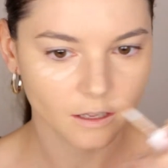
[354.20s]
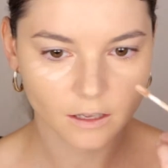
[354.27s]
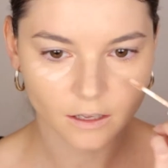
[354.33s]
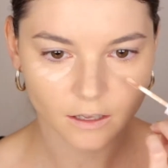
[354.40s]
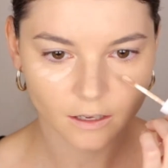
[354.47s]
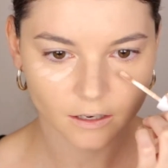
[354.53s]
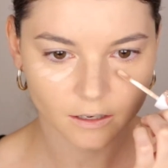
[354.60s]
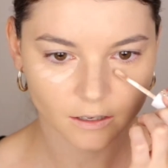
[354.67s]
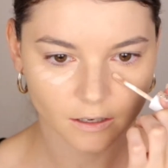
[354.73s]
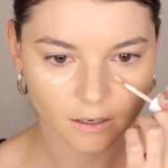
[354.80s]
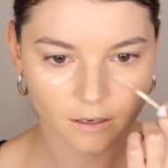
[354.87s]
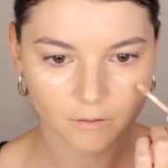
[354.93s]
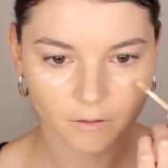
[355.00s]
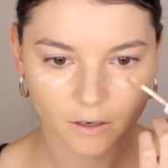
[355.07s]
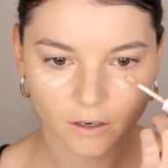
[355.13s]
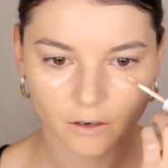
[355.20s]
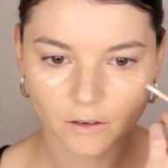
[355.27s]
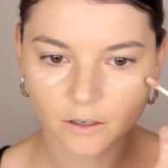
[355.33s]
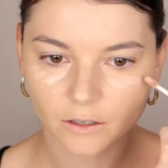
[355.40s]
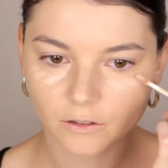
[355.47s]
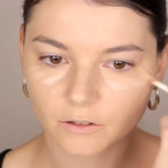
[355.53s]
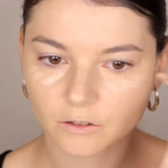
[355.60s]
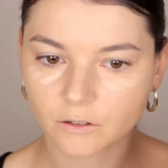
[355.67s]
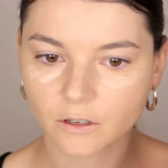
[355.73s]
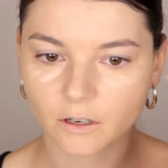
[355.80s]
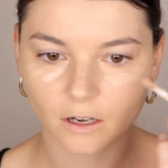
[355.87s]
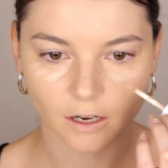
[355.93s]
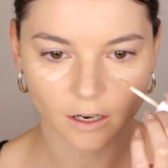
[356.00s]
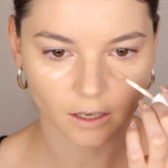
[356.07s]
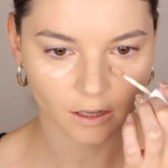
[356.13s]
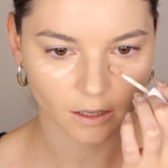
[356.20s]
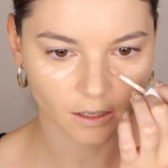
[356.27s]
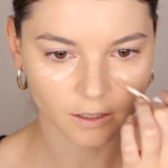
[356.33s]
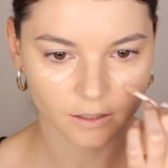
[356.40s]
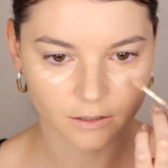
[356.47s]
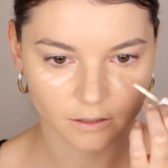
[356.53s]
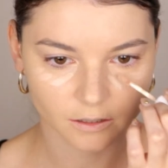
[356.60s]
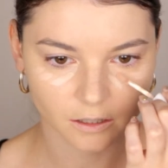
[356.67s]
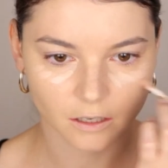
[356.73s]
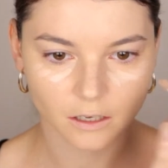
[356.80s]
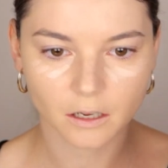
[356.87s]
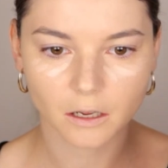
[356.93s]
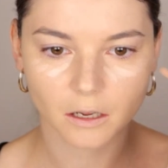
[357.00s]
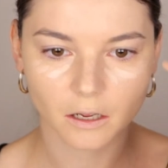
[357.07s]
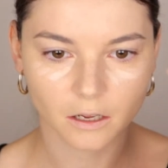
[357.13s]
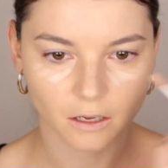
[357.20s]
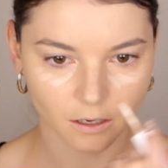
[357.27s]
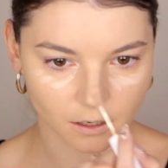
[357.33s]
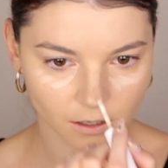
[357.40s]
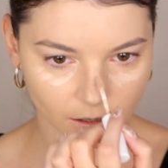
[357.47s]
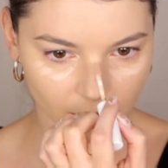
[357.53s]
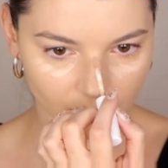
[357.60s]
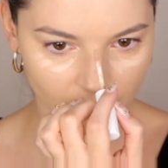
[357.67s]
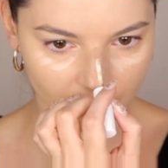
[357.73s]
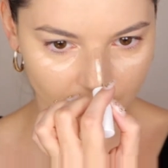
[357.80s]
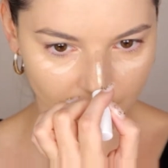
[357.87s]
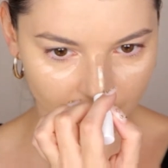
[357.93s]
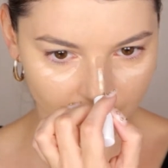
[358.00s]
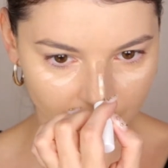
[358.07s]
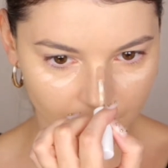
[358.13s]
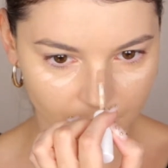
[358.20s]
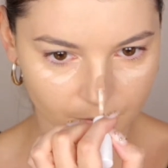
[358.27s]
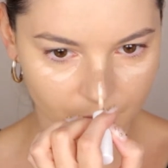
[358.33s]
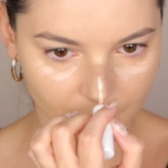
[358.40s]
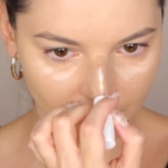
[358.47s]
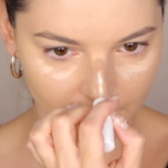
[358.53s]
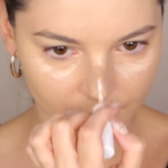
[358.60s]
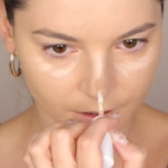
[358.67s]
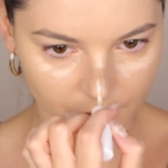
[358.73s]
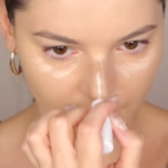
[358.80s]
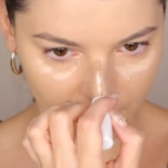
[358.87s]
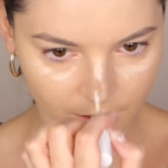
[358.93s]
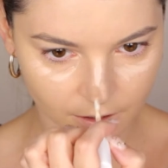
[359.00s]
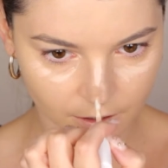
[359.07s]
And I'm going to highlight a little bit.